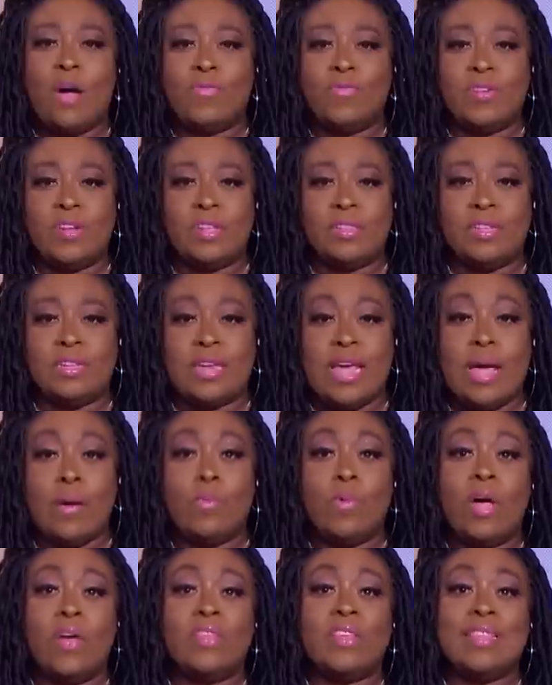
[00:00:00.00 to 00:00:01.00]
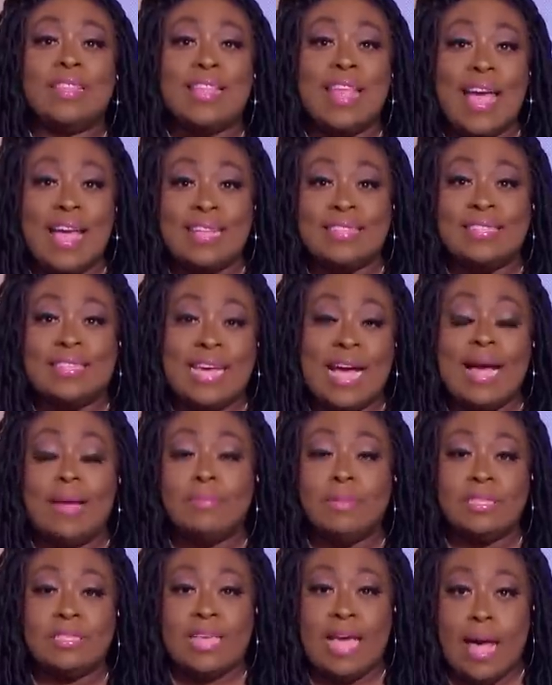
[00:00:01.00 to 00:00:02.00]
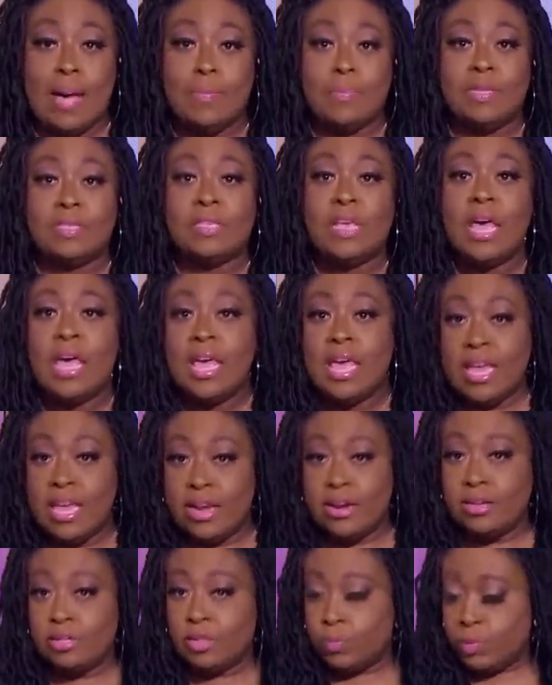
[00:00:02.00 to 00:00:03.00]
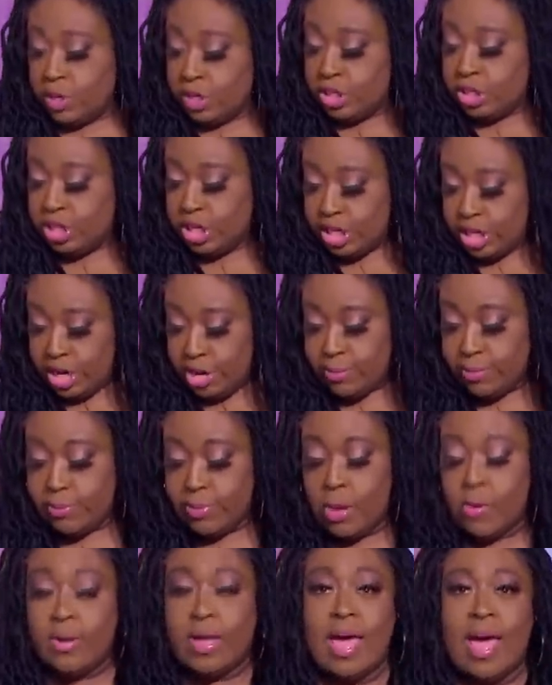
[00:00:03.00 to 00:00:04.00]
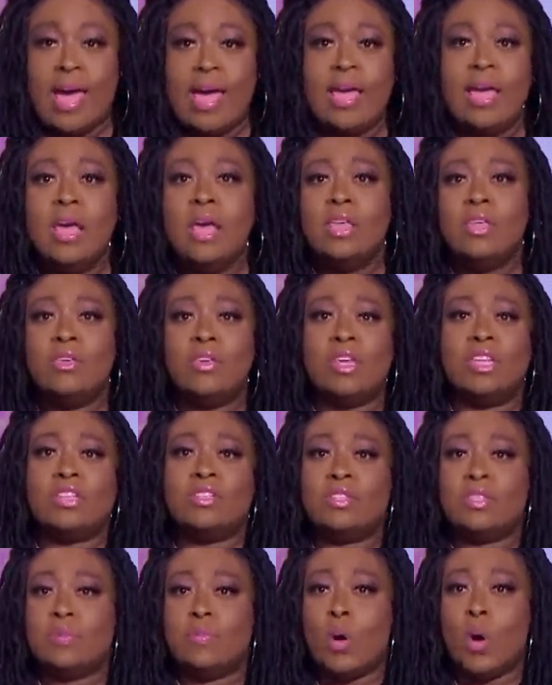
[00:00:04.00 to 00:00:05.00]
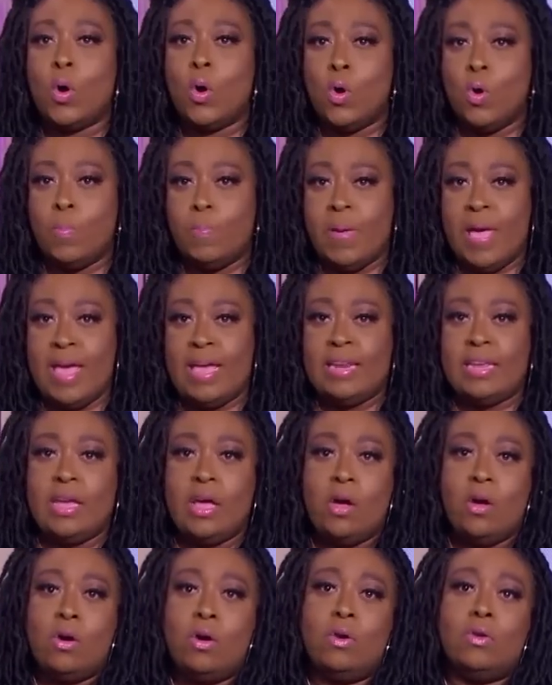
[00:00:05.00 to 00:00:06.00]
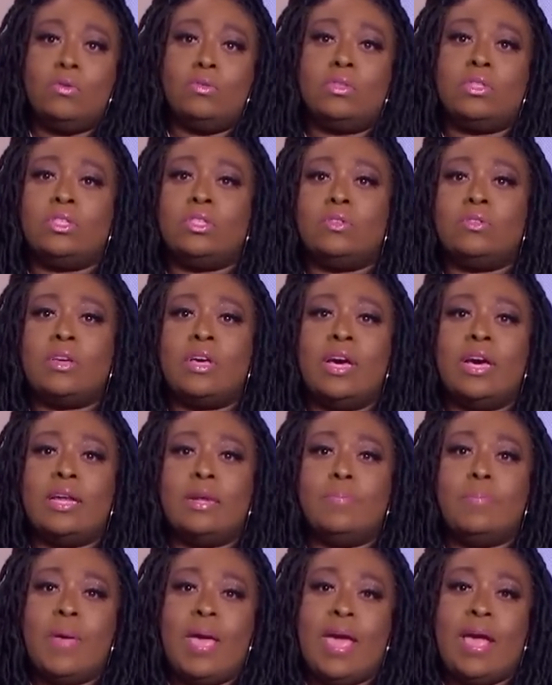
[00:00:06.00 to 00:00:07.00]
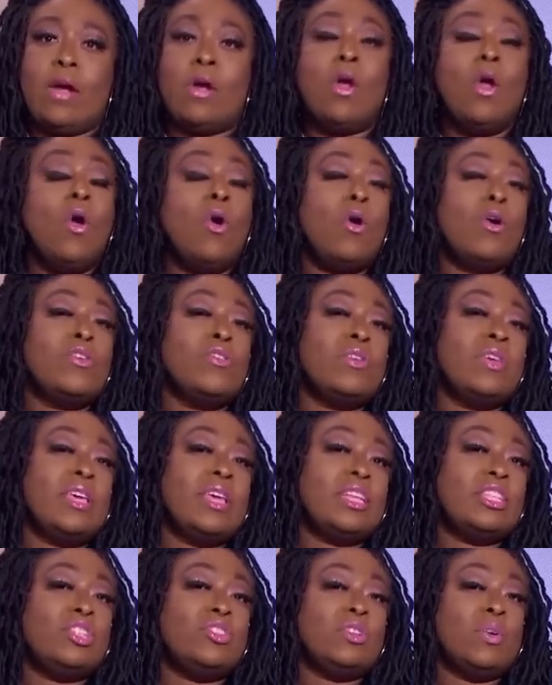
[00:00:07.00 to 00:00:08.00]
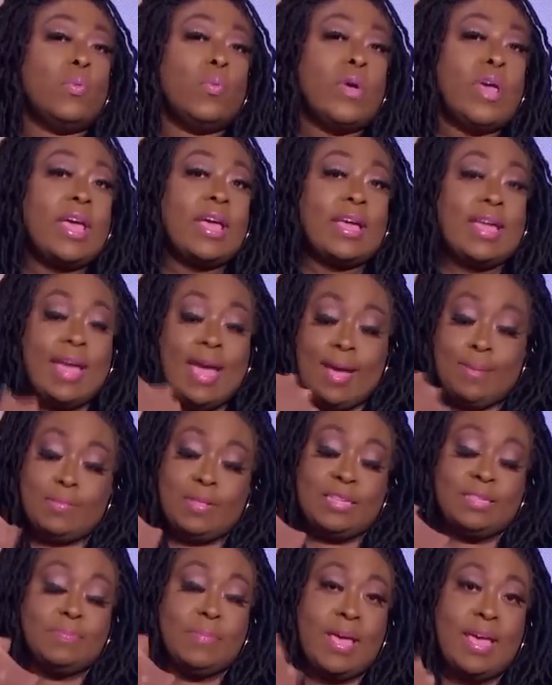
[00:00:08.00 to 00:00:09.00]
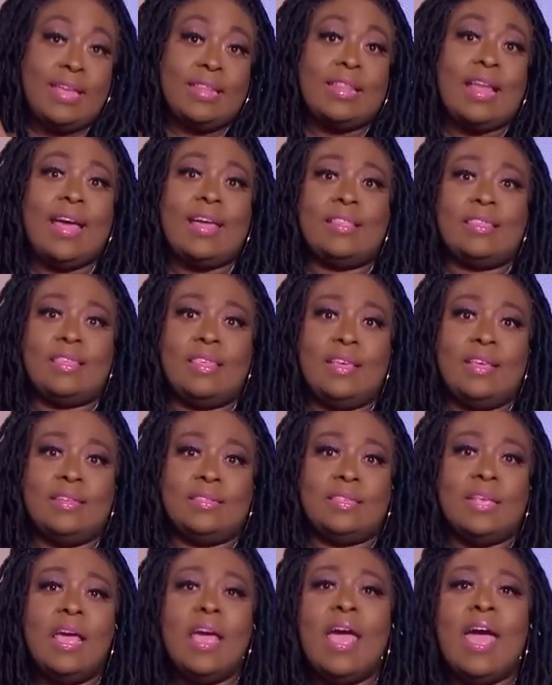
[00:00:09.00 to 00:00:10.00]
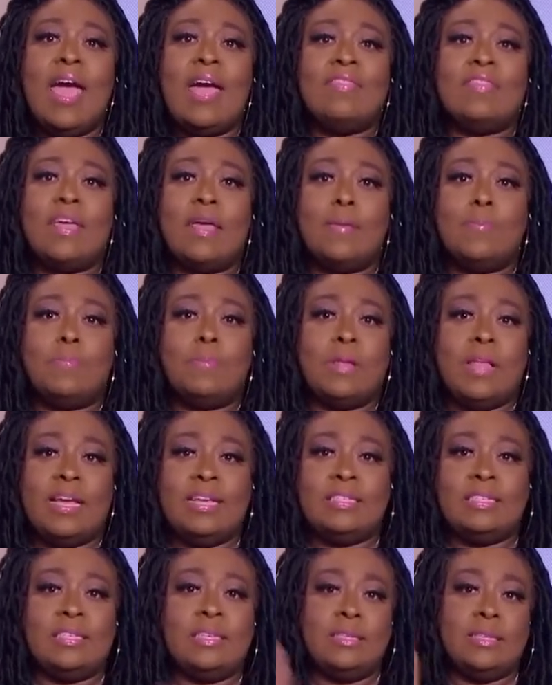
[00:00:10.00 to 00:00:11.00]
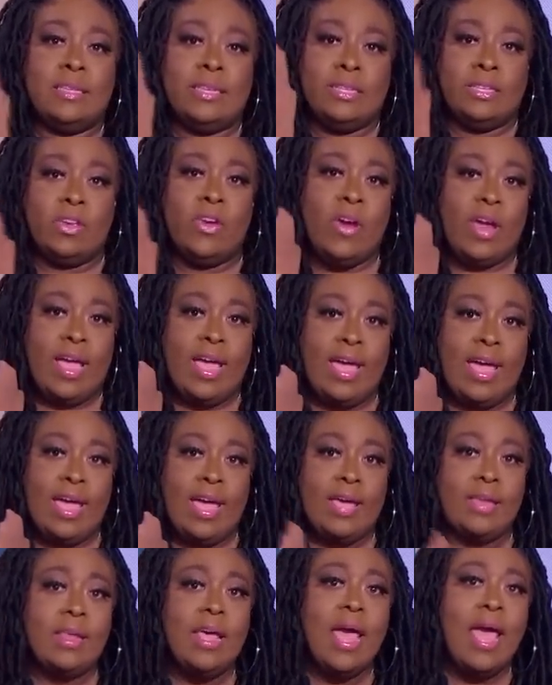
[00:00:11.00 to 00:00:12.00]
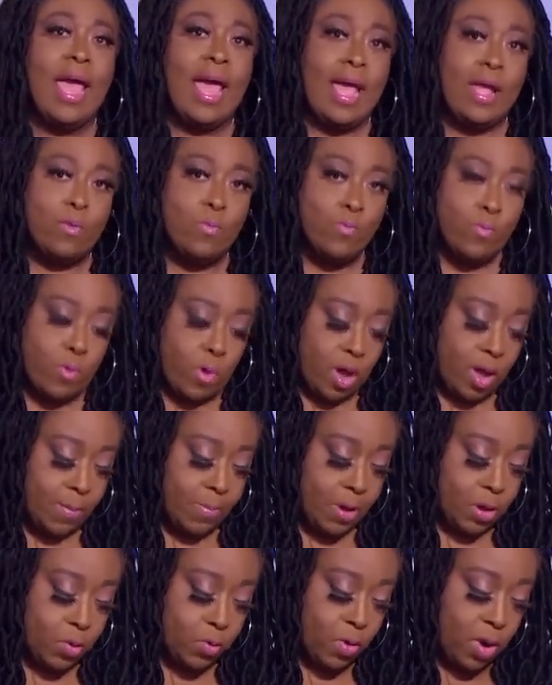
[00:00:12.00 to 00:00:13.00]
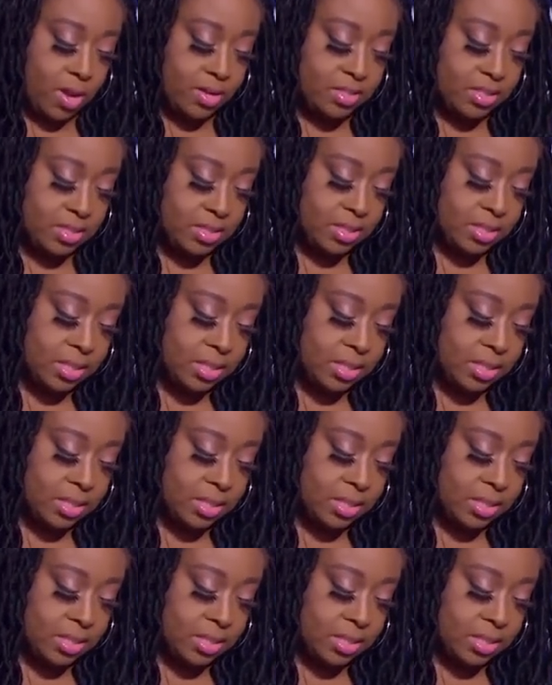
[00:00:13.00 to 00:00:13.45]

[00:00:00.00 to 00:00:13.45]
outfit of the day. Well, the next time this happens, here's what you do, okay? okay? You get you some old pantyhose and you cut a pair, or you can get you a wig cap that's made like this, mm-hmm. and then place it in your hand and rub across the